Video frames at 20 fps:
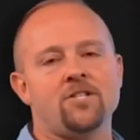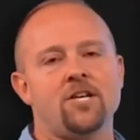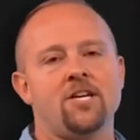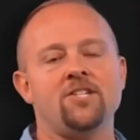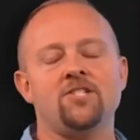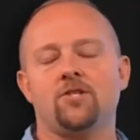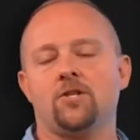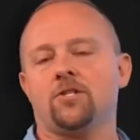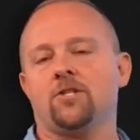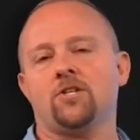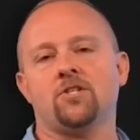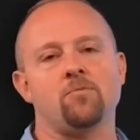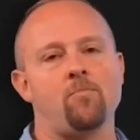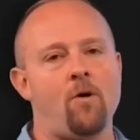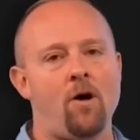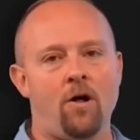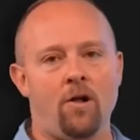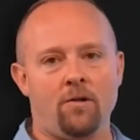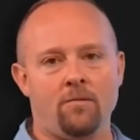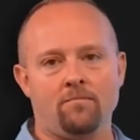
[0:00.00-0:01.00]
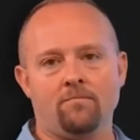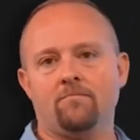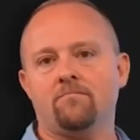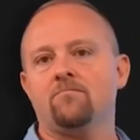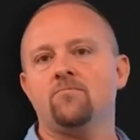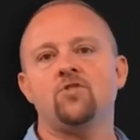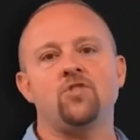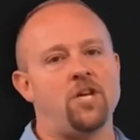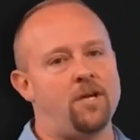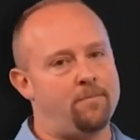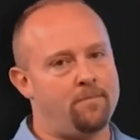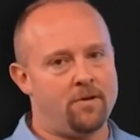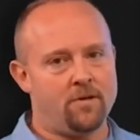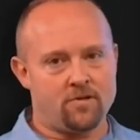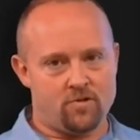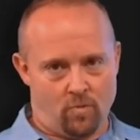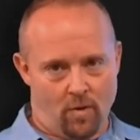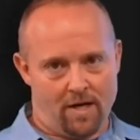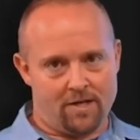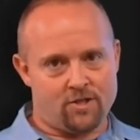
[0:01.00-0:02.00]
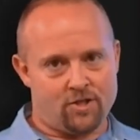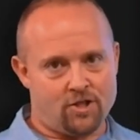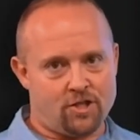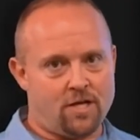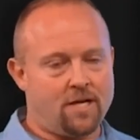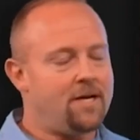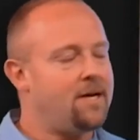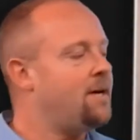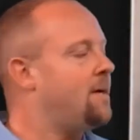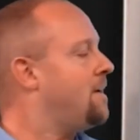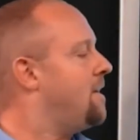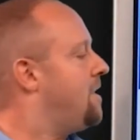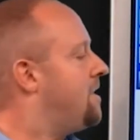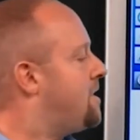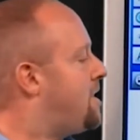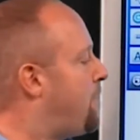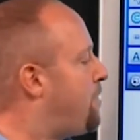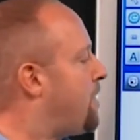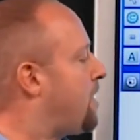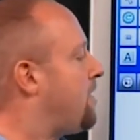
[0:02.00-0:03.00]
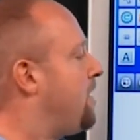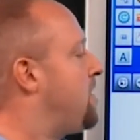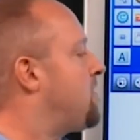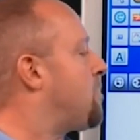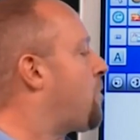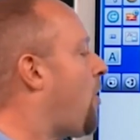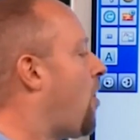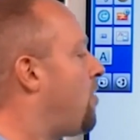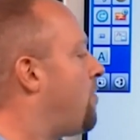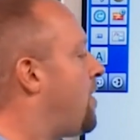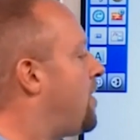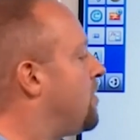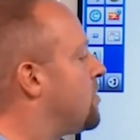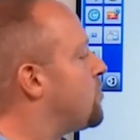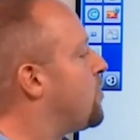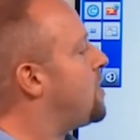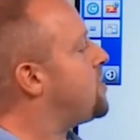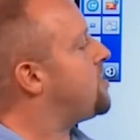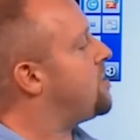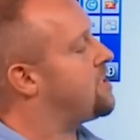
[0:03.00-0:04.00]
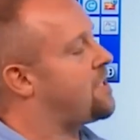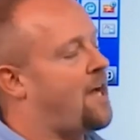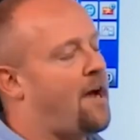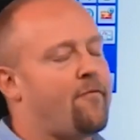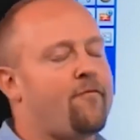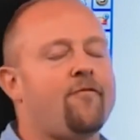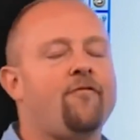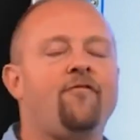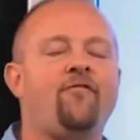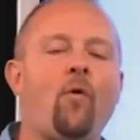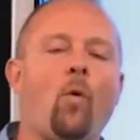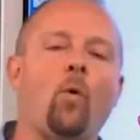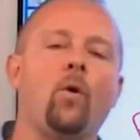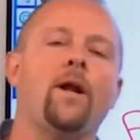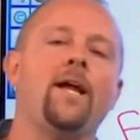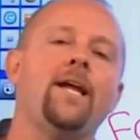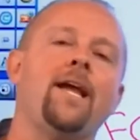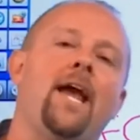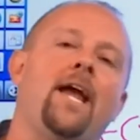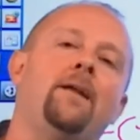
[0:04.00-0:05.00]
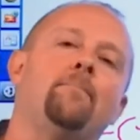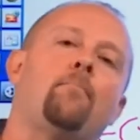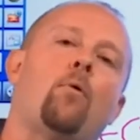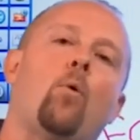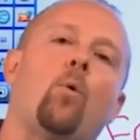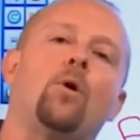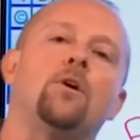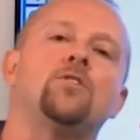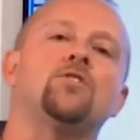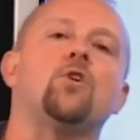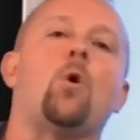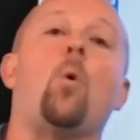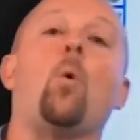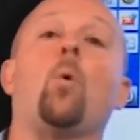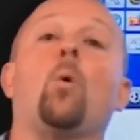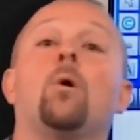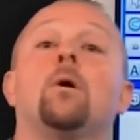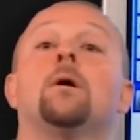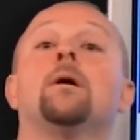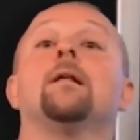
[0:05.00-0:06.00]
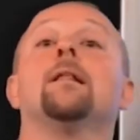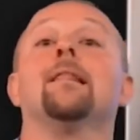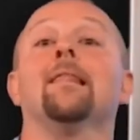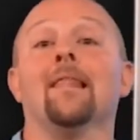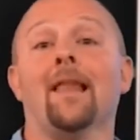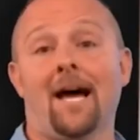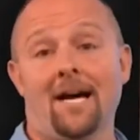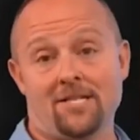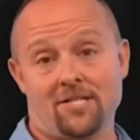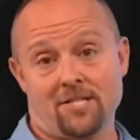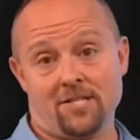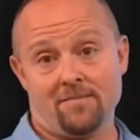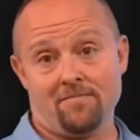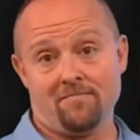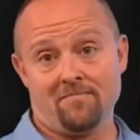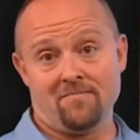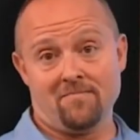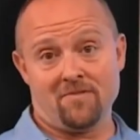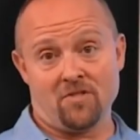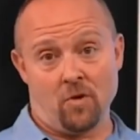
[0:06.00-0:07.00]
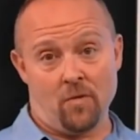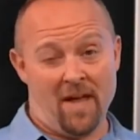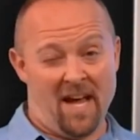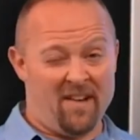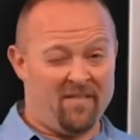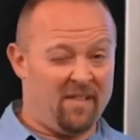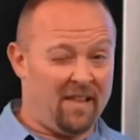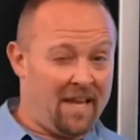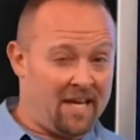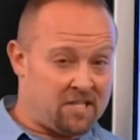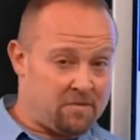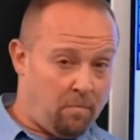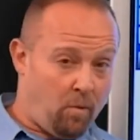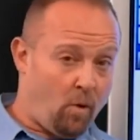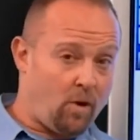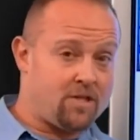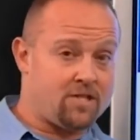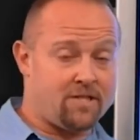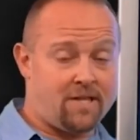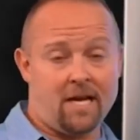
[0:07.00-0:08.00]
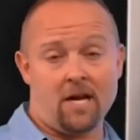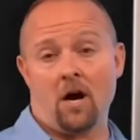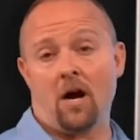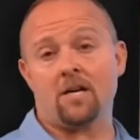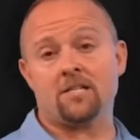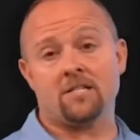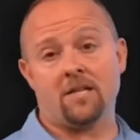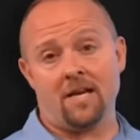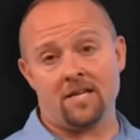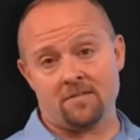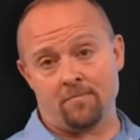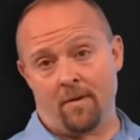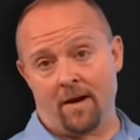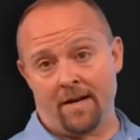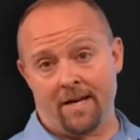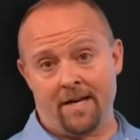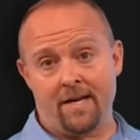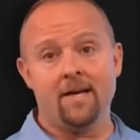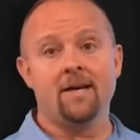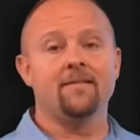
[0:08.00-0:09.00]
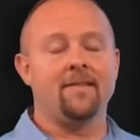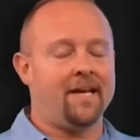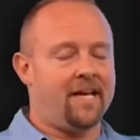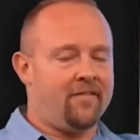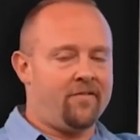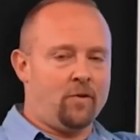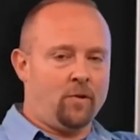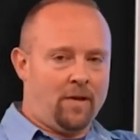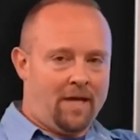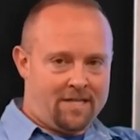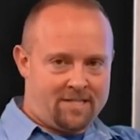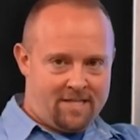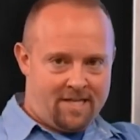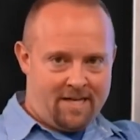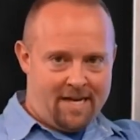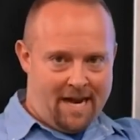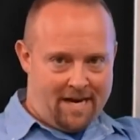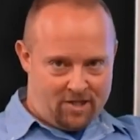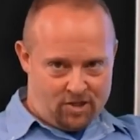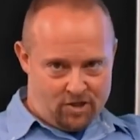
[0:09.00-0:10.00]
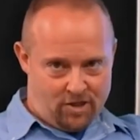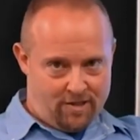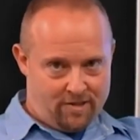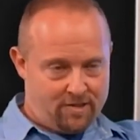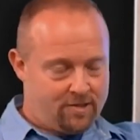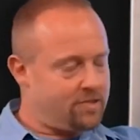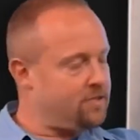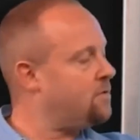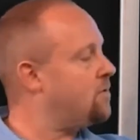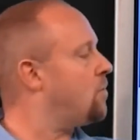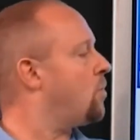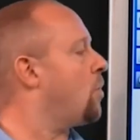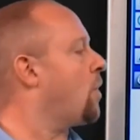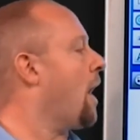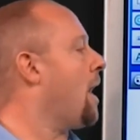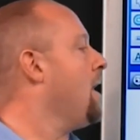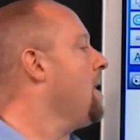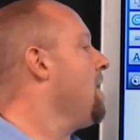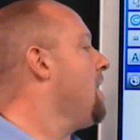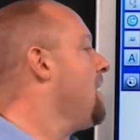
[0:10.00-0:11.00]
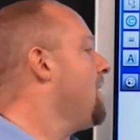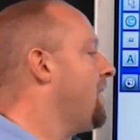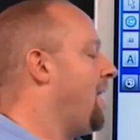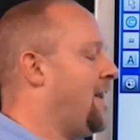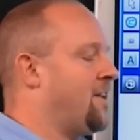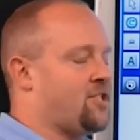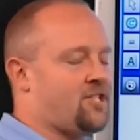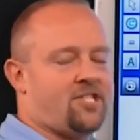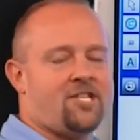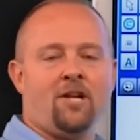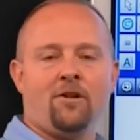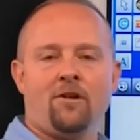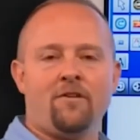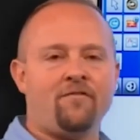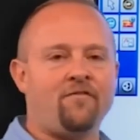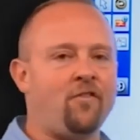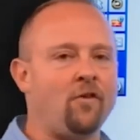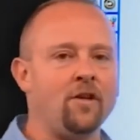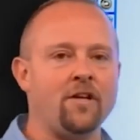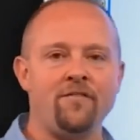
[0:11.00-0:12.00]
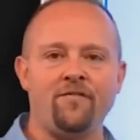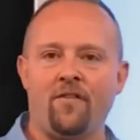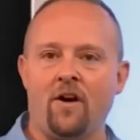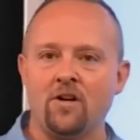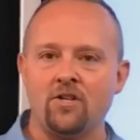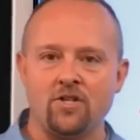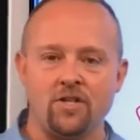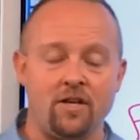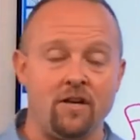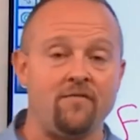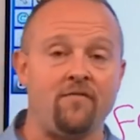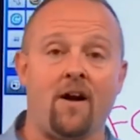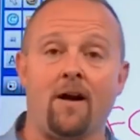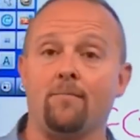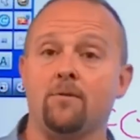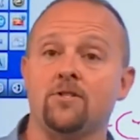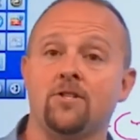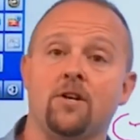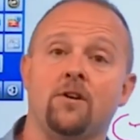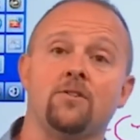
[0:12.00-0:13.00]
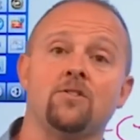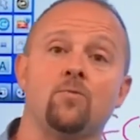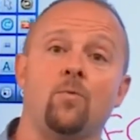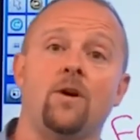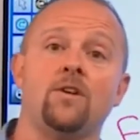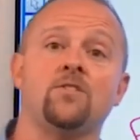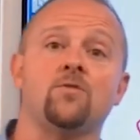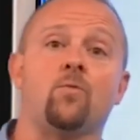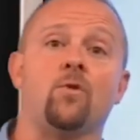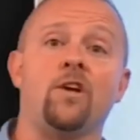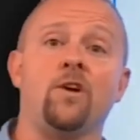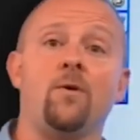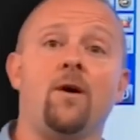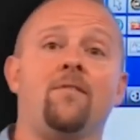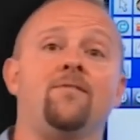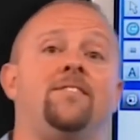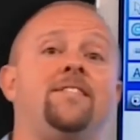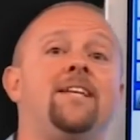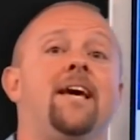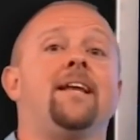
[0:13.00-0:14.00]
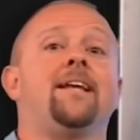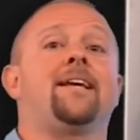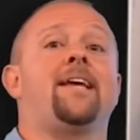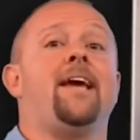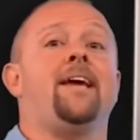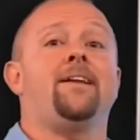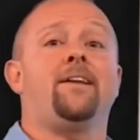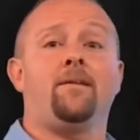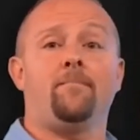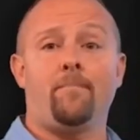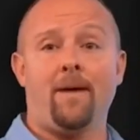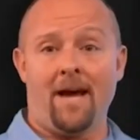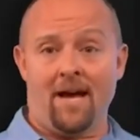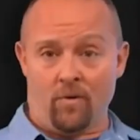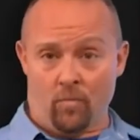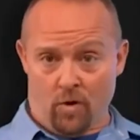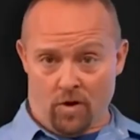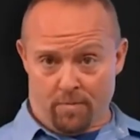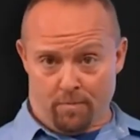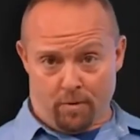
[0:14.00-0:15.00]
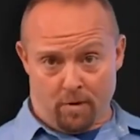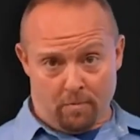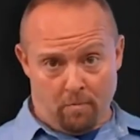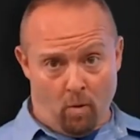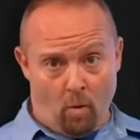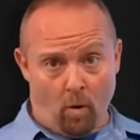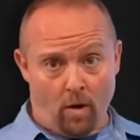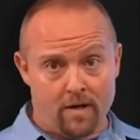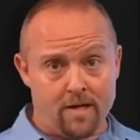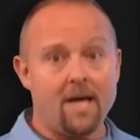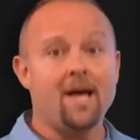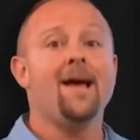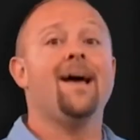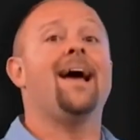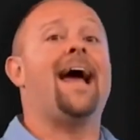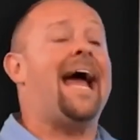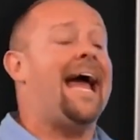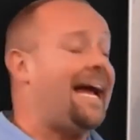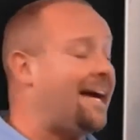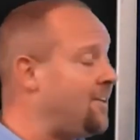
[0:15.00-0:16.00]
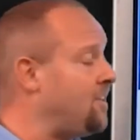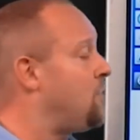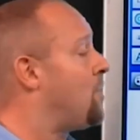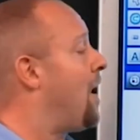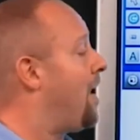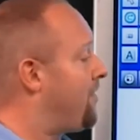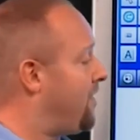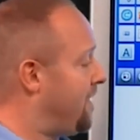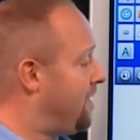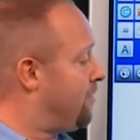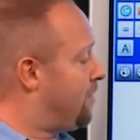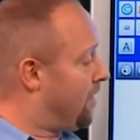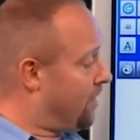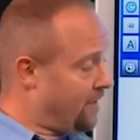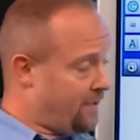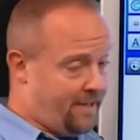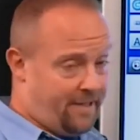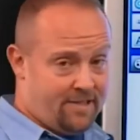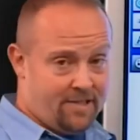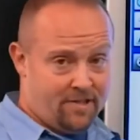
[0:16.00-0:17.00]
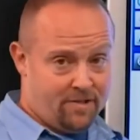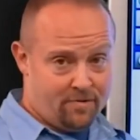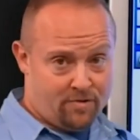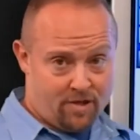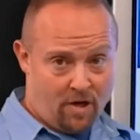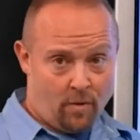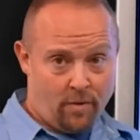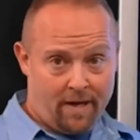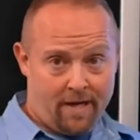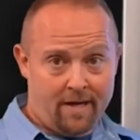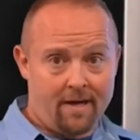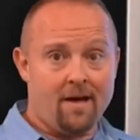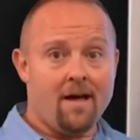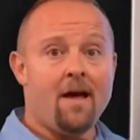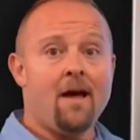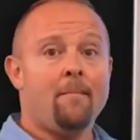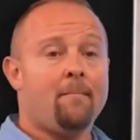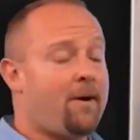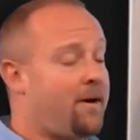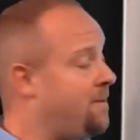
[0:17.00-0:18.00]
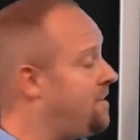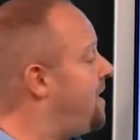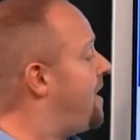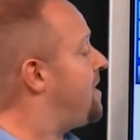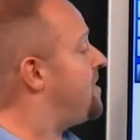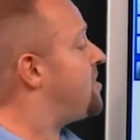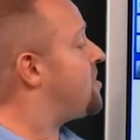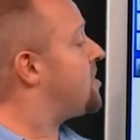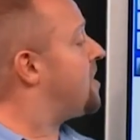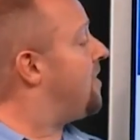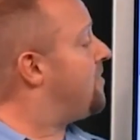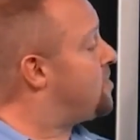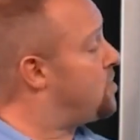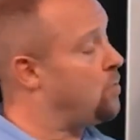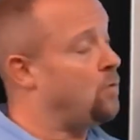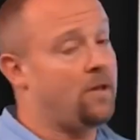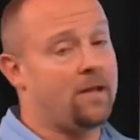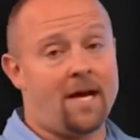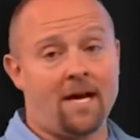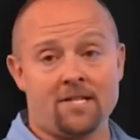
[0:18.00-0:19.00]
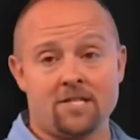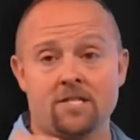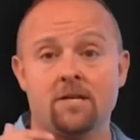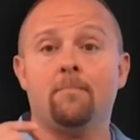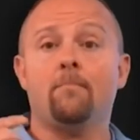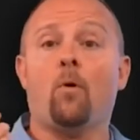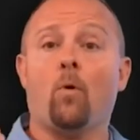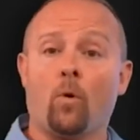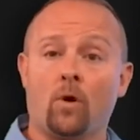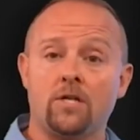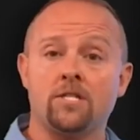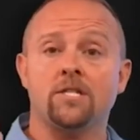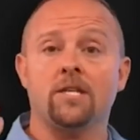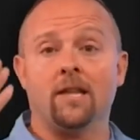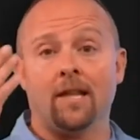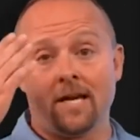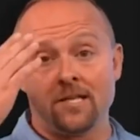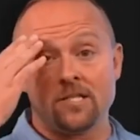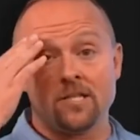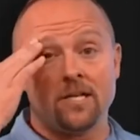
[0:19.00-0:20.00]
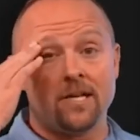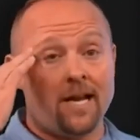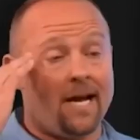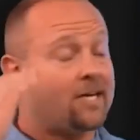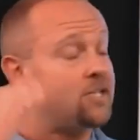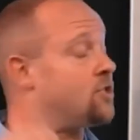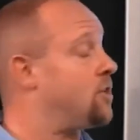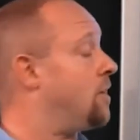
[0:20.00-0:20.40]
switch is just a small, cheap switch. Typically, departmental switches have 48 ports or less. So they have less ports, they cost less money, they give you less connections. Okay? It's still a fully functioning fiber channel switch where you have dedicated bandwidth per port and you have the ability to do zoning, but it just gives you less ports, less